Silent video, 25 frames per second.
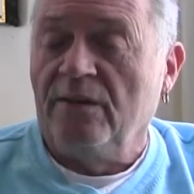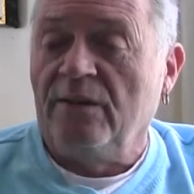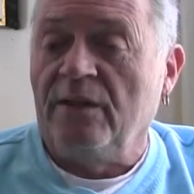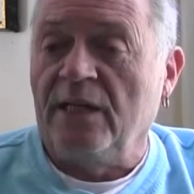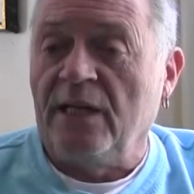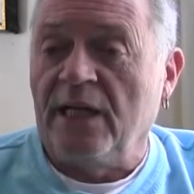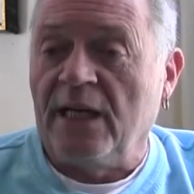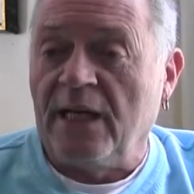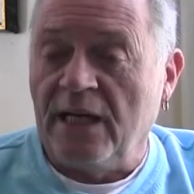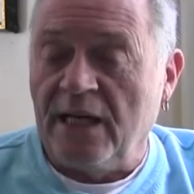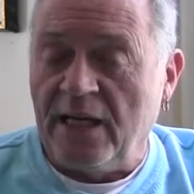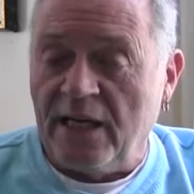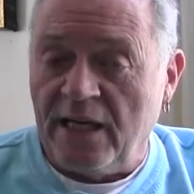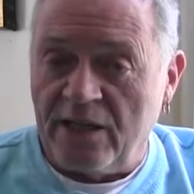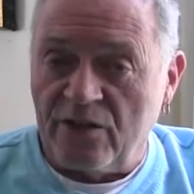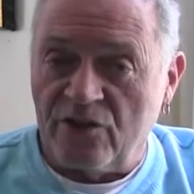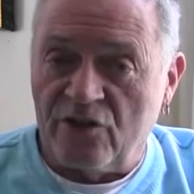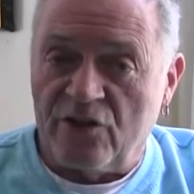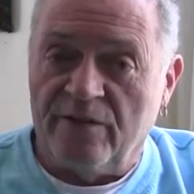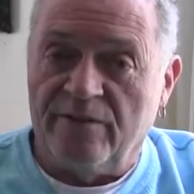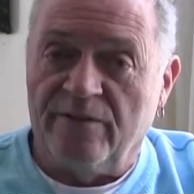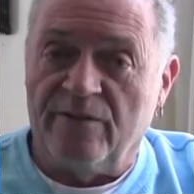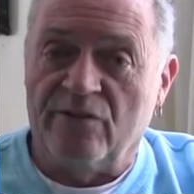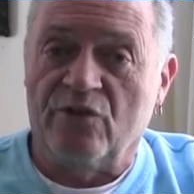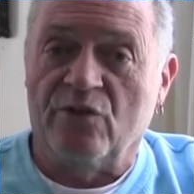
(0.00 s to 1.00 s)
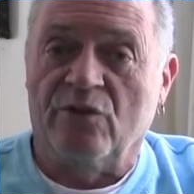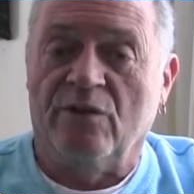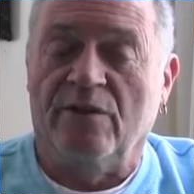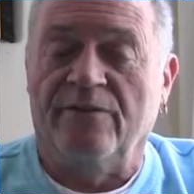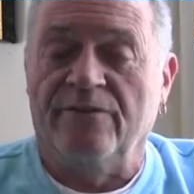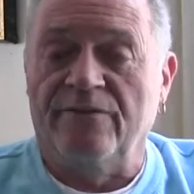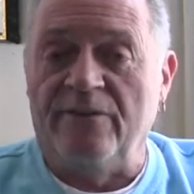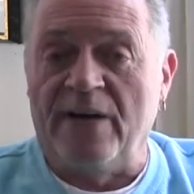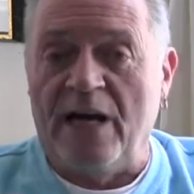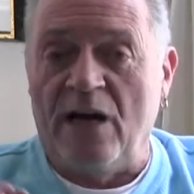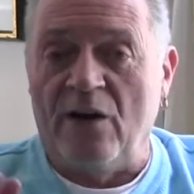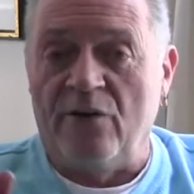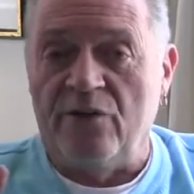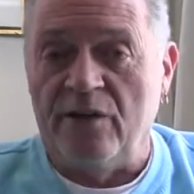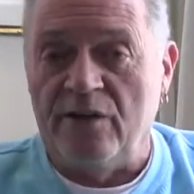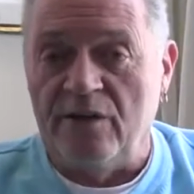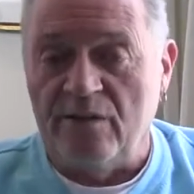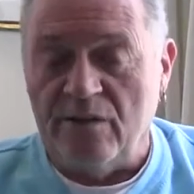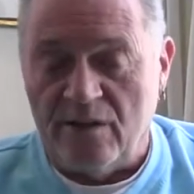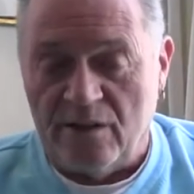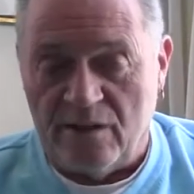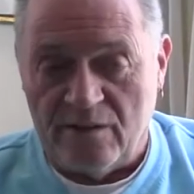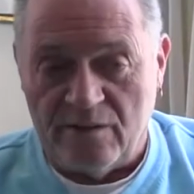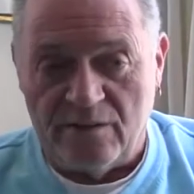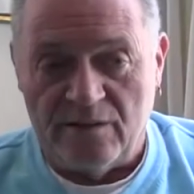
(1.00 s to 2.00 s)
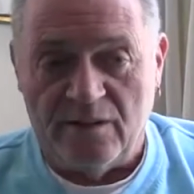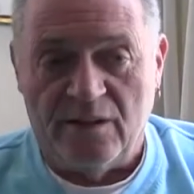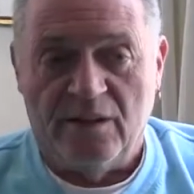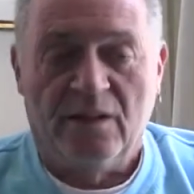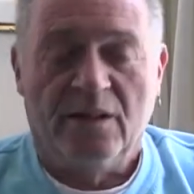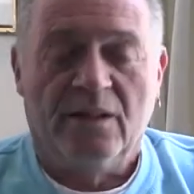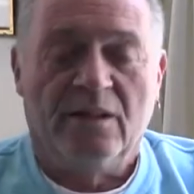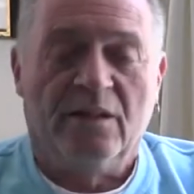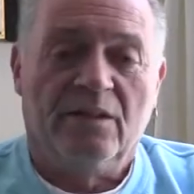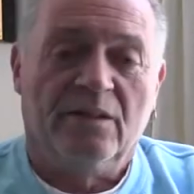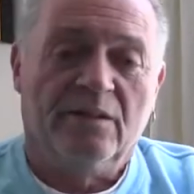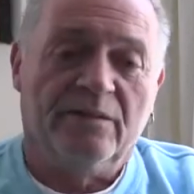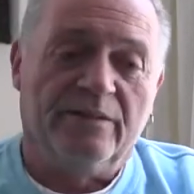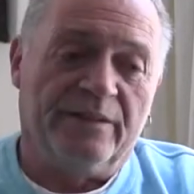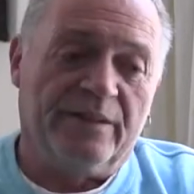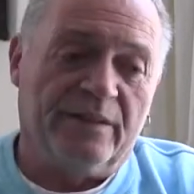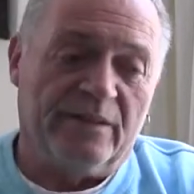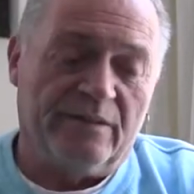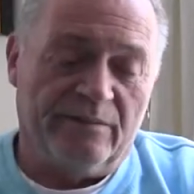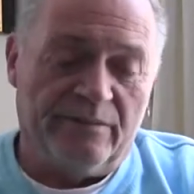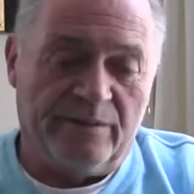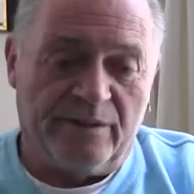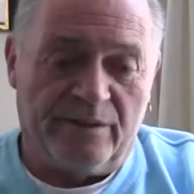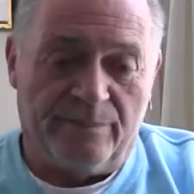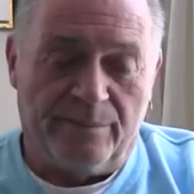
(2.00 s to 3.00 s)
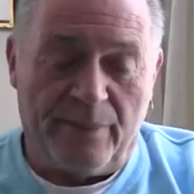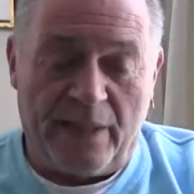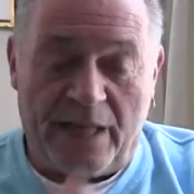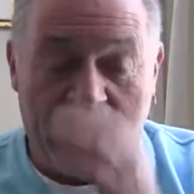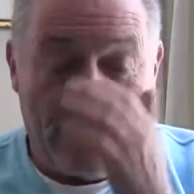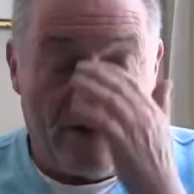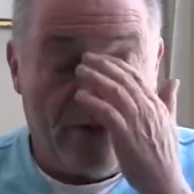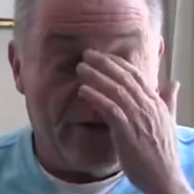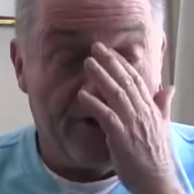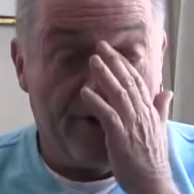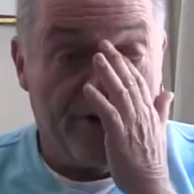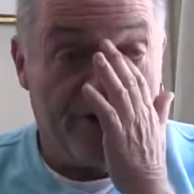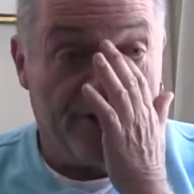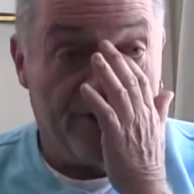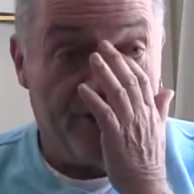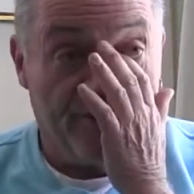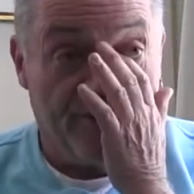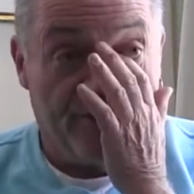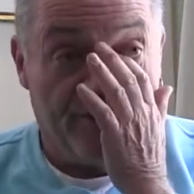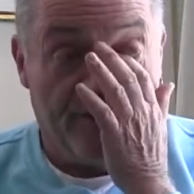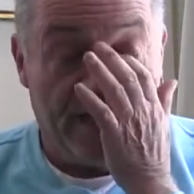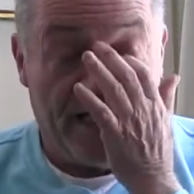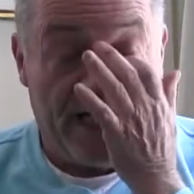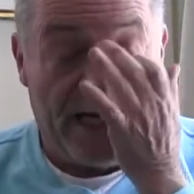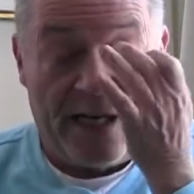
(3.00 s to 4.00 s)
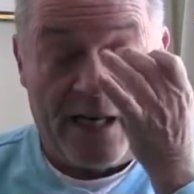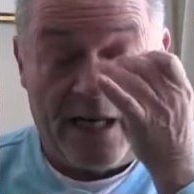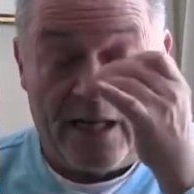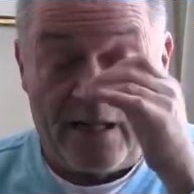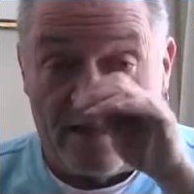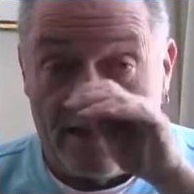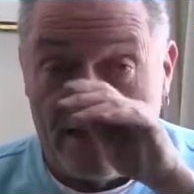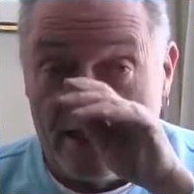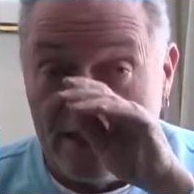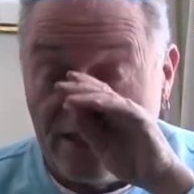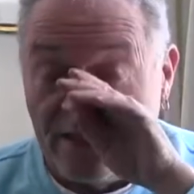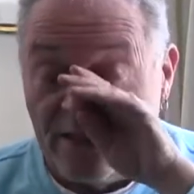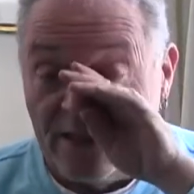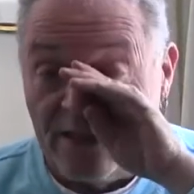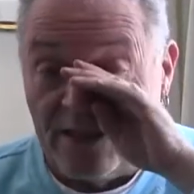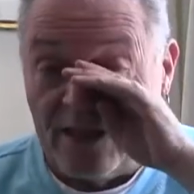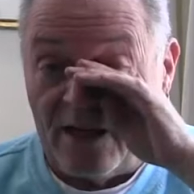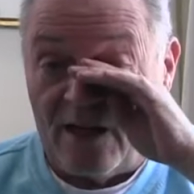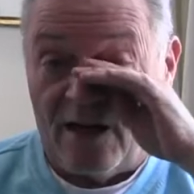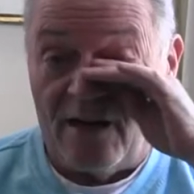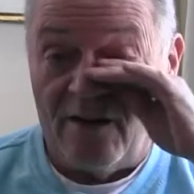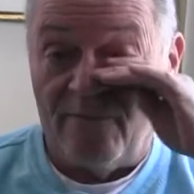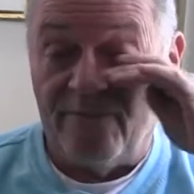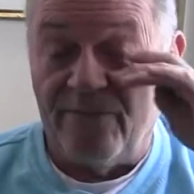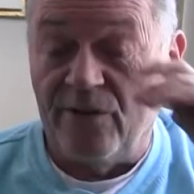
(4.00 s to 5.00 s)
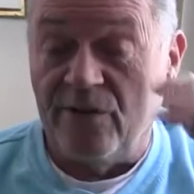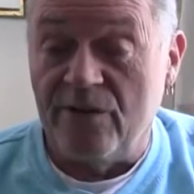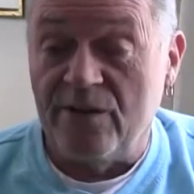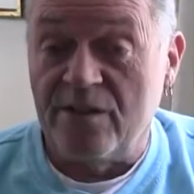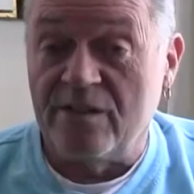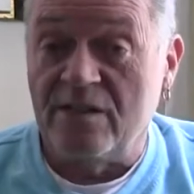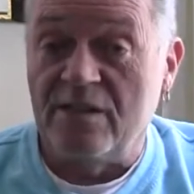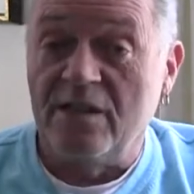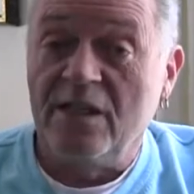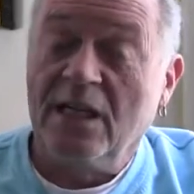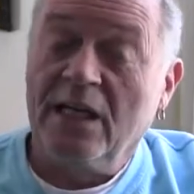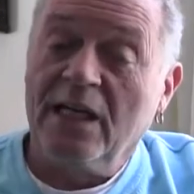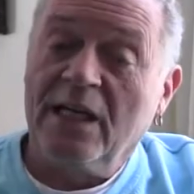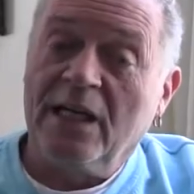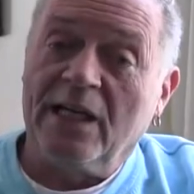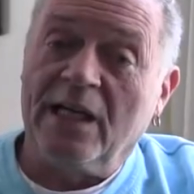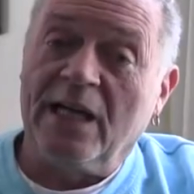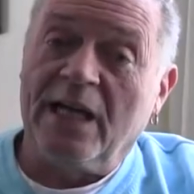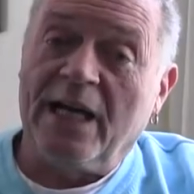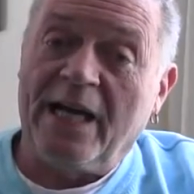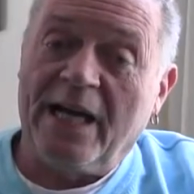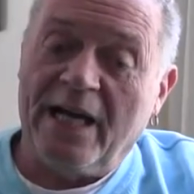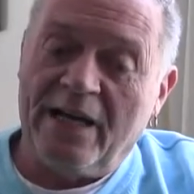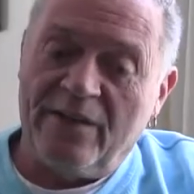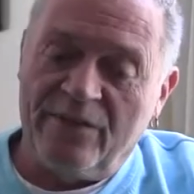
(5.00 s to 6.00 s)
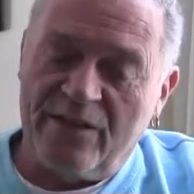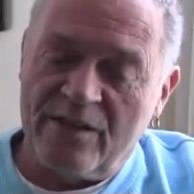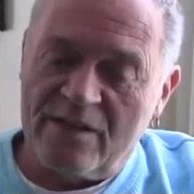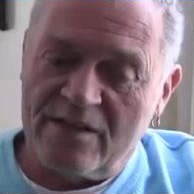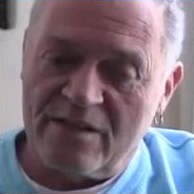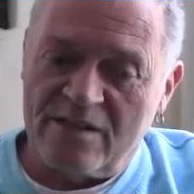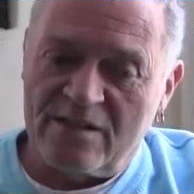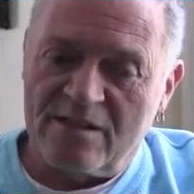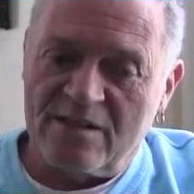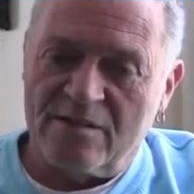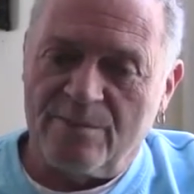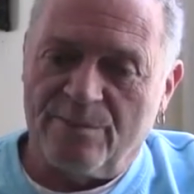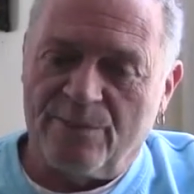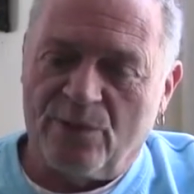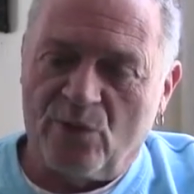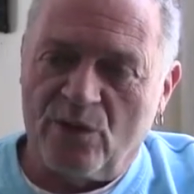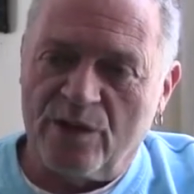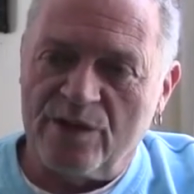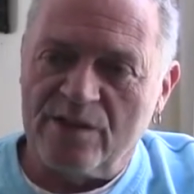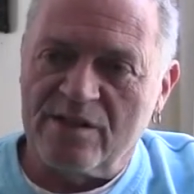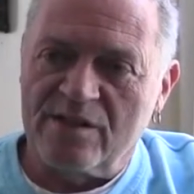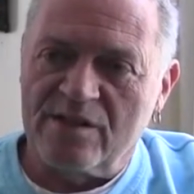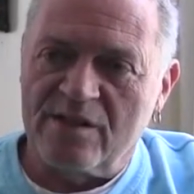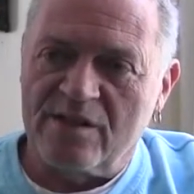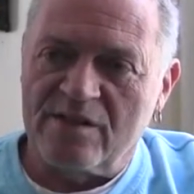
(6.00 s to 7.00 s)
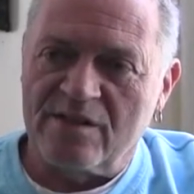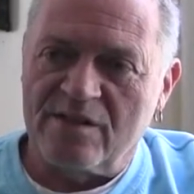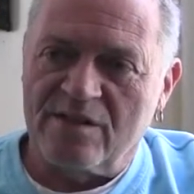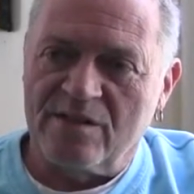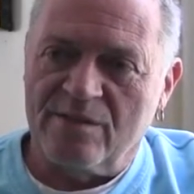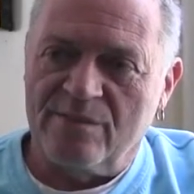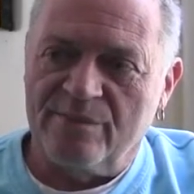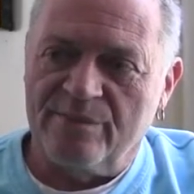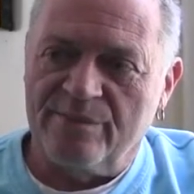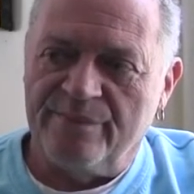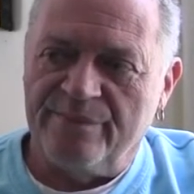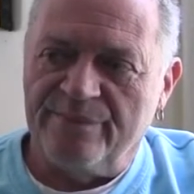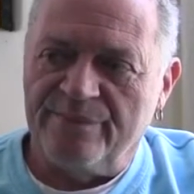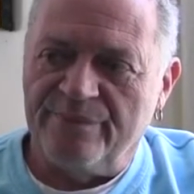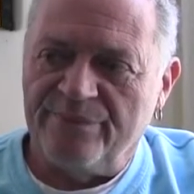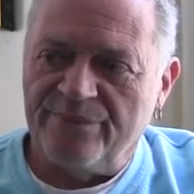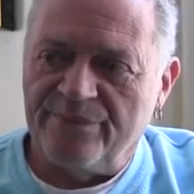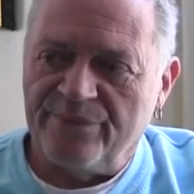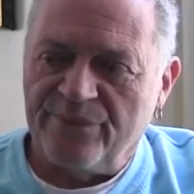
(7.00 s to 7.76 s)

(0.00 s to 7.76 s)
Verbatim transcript: that I actually sort of found it, uh, the, the power to do that, I think, in the conference. And I had this support system,